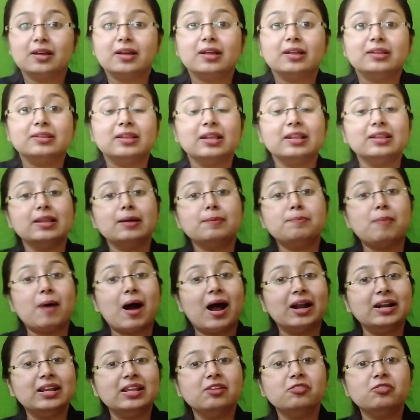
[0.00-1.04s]
Then the
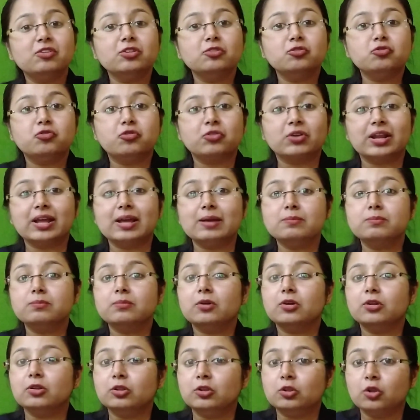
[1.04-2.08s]
party will frame
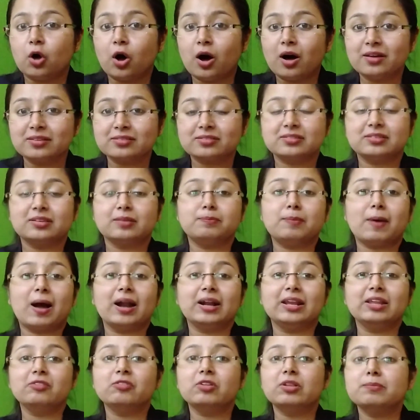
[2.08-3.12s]
laws, the
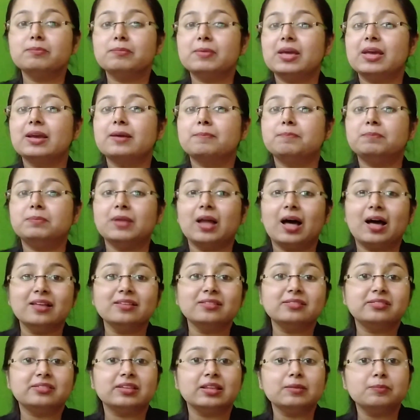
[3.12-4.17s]
party will make
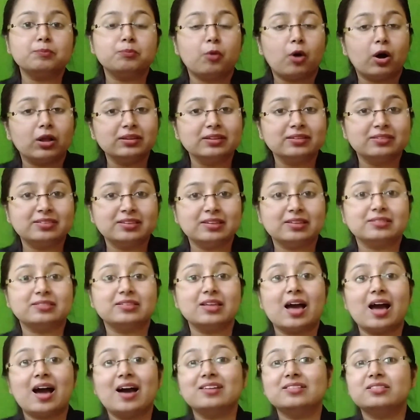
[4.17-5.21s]
plans and policies
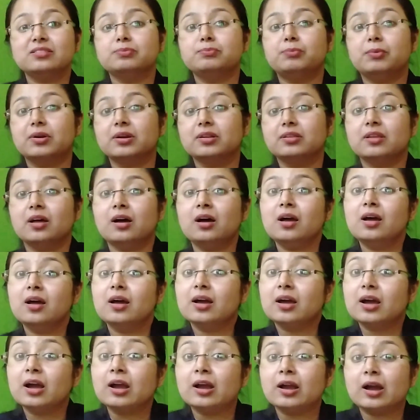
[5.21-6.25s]
as per the
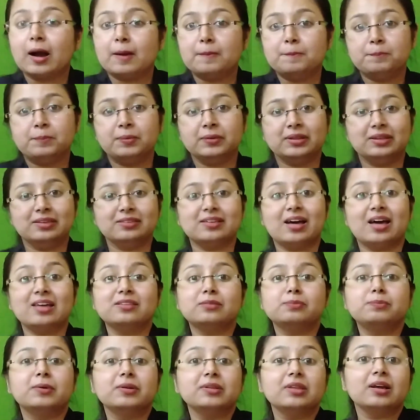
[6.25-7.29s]
companies, as
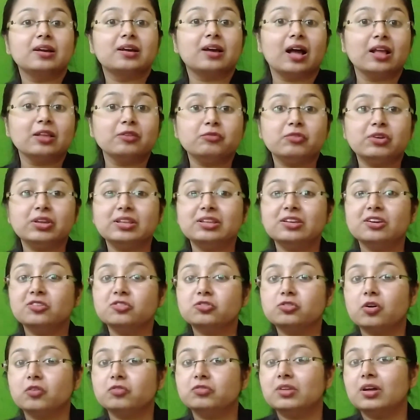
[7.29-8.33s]
per the convenience
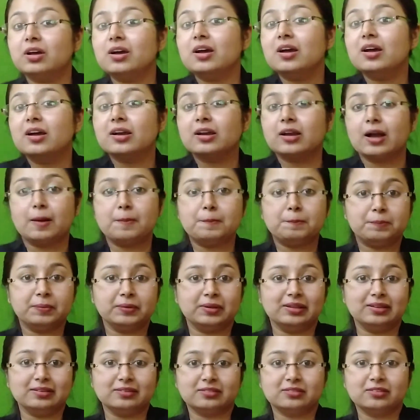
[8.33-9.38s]
of the
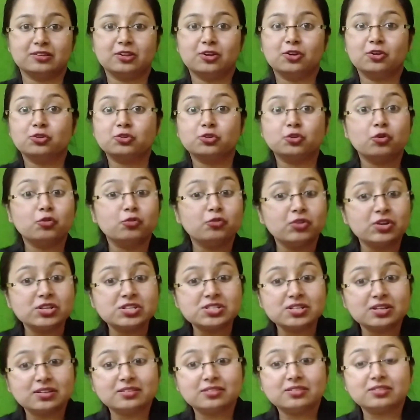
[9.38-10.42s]
companies. So, which
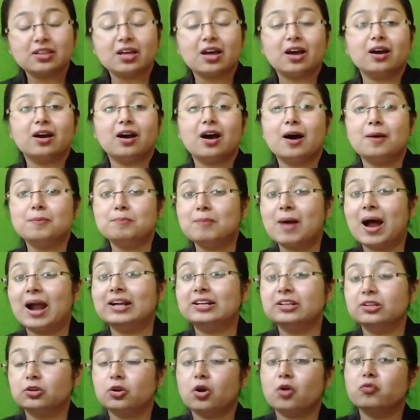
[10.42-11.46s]
is a
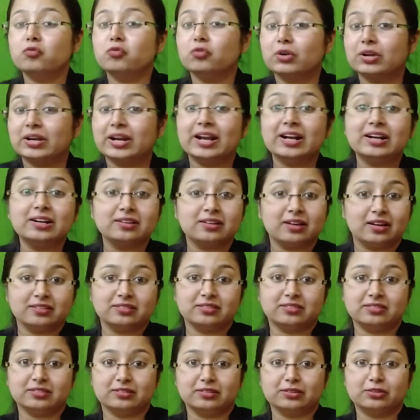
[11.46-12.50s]
matter of great
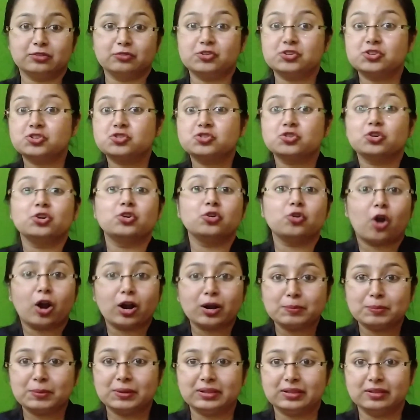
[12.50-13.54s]
concern, which should not
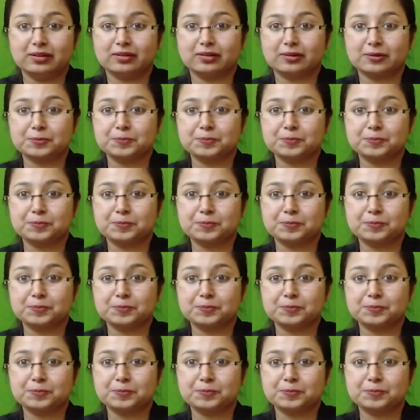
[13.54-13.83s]
be there.